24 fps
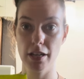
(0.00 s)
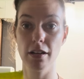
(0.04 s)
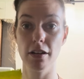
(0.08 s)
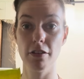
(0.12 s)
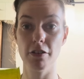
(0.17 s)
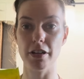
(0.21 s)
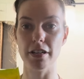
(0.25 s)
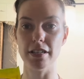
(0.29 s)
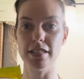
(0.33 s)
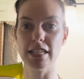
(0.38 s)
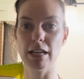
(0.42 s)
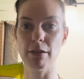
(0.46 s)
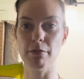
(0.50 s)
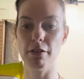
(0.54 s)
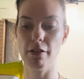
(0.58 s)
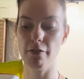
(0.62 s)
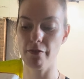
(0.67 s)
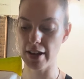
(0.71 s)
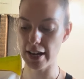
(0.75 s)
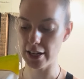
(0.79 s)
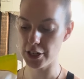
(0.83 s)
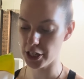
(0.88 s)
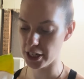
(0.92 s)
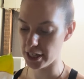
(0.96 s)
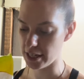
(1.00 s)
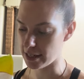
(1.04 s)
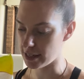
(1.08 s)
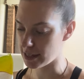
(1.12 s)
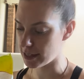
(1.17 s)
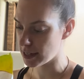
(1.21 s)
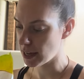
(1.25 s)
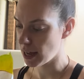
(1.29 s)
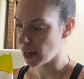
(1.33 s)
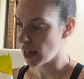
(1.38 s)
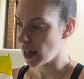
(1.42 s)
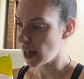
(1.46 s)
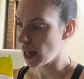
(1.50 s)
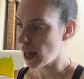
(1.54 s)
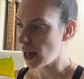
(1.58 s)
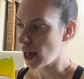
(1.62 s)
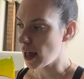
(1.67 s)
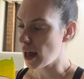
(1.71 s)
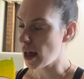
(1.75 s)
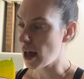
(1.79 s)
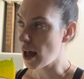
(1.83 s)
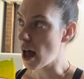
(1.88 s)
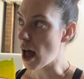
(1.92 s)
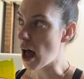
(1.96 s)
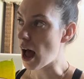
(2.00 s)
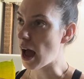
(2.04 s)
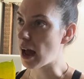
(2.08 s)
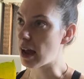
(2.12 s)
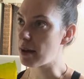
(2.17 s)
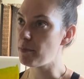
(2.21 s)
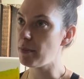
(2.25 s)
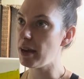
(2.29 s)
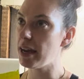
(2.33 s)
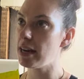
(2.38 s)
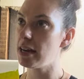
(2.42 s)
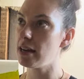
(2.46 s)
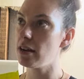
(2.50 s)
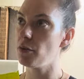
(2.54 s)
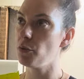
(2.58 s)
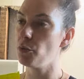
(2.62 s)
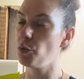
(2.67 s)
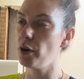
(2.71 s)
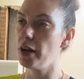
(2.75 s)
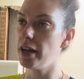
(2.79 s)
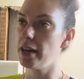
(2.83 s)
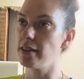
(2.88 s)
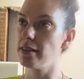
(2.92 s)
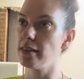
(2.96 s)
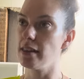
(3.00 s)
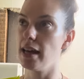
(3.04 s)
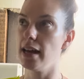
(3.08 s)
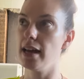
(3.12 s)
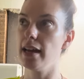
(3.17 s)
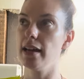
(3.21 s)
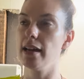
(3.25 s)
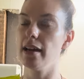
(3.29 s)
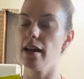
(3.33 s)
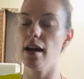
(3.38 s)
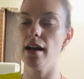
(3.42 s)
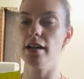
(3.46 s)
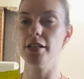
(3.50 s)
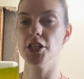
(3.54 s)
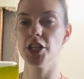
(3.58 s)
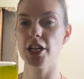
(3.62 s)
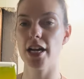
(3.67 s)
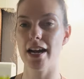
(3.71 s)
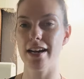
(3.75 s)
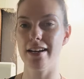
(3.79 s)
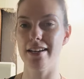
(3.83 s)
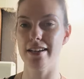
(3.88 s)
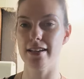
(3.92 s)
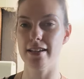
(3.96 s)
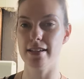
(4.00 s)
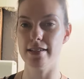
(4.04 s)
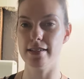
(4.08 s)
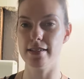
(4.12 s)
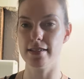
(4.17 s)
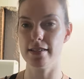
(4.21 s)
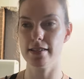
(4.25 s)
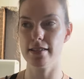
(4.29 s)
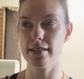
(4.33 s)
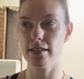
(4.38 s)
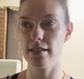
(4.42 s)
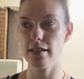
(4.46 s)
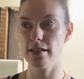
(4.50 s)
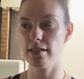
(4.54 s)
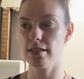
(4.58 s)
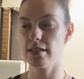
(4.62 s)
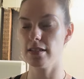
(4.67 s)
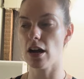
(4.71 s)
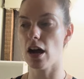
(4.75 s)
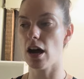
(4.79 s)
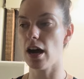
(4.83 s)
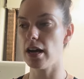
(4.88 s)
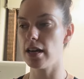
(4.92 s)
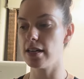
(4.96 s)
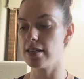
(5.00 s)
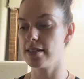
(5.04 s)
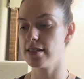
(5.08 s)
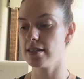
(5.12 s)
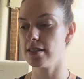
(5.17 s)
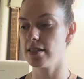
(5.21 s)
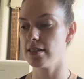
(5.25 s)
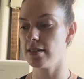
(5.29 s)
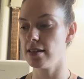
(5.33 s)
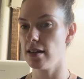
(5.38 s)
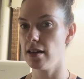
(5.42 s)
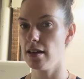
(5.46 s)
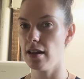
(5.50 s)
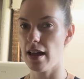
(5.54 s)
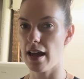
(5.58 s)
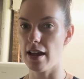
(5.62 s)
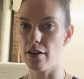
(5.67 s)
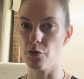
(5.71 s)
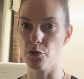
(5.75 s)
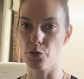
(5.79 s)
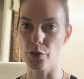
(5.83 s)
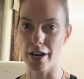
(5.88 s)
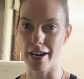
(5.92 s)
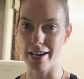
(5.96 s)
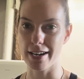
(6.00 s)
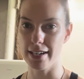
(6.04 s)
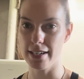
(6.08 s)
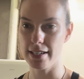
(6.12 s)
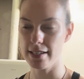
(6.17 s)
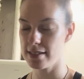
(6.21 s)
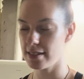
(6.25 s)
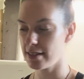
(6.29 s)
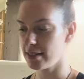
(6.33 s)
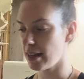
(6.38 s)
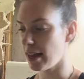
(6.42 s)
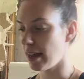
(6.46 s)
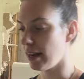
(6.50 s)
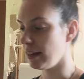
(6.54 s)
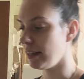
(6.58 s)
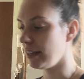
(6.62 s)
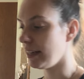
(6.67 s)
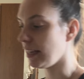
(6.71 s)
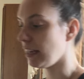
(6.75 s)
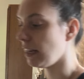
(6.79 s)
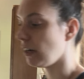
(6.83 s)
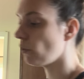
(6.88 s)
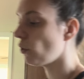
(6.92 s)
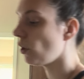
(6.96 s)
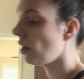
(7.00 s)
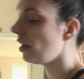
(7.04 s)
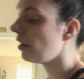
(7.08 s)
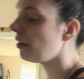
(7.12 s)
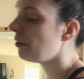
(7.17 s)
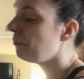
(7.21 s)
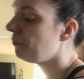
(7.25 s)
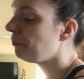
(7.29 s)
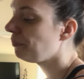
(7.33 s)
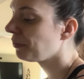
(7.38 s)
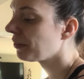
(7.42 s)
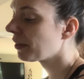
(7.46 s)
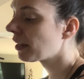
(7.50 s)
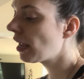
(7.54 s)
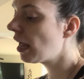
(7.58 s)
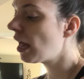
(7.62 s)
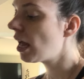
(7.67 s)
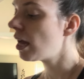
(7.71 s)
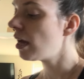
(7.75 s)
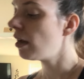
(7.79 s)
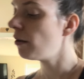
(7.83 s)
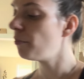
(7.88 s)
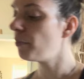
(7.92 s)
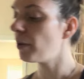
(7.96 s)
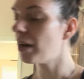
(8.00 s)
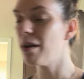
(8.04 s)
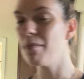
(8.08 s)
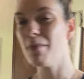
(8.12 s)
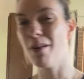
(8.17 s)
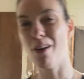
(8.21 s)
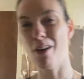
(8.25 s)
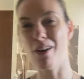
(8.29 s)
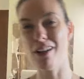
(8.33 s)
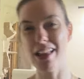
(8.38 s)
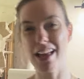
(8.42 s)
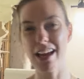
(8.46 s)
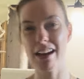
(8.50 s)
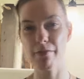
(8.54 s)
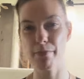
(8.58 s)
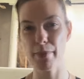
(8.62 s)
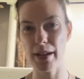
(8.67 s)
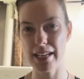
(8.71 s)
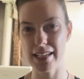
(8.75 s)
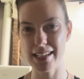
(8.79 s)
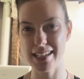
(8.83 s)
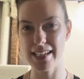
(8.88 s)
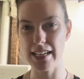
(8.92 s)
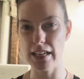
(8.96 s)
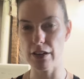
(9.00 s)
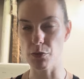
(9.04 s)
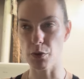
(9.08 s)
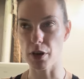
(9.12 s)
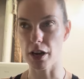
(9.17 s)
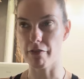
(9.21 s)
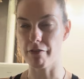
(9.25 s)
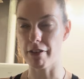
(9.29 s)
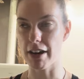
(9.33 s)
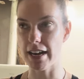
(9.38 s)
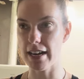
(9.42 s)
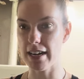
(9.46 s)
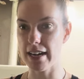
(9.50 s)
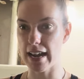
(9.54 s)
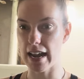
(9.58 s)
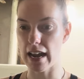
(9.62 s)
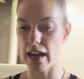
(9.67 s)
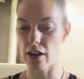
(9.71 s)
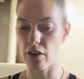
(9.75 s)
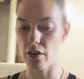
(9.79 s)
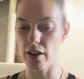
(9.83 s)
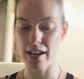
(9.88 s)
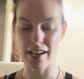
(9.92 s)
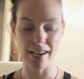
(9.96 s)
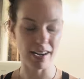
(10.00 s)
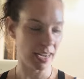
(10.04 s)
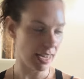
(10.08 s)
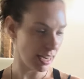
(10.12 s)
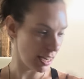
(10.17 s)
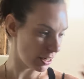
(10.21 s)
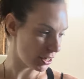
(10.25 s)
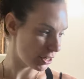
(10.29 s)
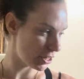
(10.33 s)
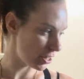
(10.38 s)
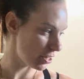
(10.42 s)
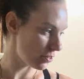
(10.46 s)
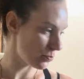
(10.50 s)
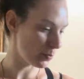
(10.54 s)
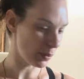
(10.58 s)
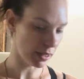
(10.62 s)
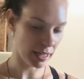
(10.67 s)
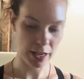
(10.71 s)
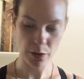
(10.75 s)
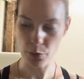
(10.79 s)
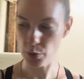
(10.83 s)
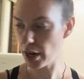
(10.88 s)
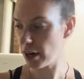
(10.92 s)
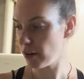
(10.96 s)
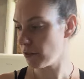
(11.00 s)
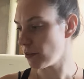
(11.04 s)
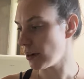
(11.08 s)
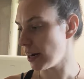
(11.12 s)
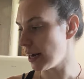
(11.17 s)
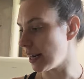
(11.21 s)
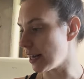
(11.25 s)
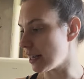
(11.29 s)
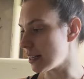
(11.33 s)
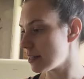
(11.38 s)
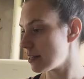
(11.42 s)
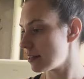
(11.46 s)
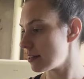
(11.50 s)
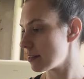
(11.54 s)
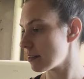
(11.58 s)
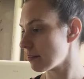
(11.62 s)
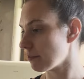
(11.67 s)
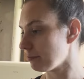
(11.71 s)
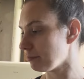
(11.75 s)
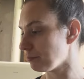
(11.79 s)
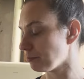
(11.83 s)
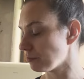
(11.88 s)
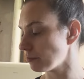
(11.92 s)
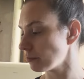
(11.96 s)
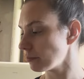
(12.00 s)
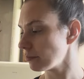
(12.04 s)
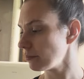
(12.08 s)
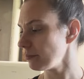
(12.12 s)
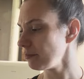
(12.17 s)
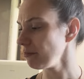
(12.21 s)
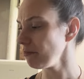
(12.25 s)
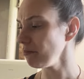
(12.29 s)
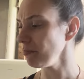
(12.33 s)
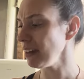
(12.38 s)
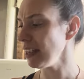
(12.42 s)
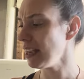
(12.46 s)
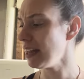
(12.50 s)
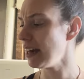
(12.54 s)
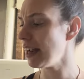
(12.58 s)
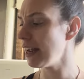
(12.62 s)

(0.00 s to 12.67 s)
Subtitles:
veggies, I made it with like a Chinese sauce and rice and quinoa. But I'm all out of my quinoa right now, and it's just plain white rice. And